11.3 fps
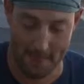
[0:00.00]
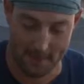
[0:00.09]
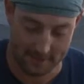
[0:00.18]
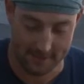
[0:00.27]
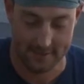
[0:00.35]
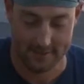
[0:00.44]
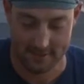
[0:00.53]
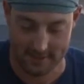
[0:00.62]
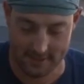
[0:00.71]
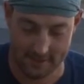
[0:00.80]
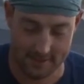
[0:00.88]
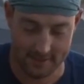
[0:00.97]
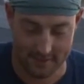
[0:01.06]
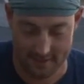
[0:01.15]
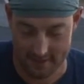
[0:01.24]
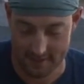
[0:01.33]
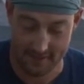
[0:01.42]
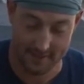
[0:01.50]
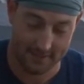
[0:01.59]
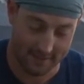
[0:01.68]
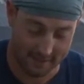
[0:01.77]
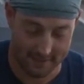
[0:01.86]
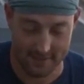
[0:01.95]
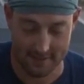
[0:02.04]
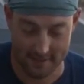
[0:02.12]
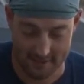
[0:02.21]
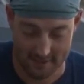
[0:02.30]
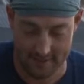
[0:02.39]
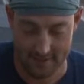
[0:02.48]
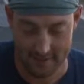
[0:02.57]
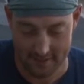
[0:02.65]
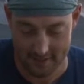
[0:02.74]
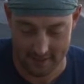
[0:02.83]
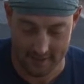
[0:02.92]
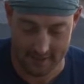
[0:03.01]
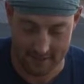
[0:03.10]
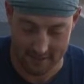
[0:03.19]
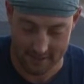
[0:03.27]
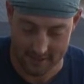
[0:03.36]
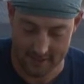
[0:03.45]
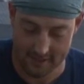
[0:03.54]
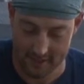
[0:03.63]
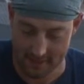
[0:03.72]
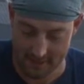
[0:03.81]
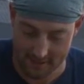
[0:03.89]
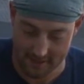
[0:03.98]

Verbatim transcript: It started when Snow was six or seven years old, and his mom made him take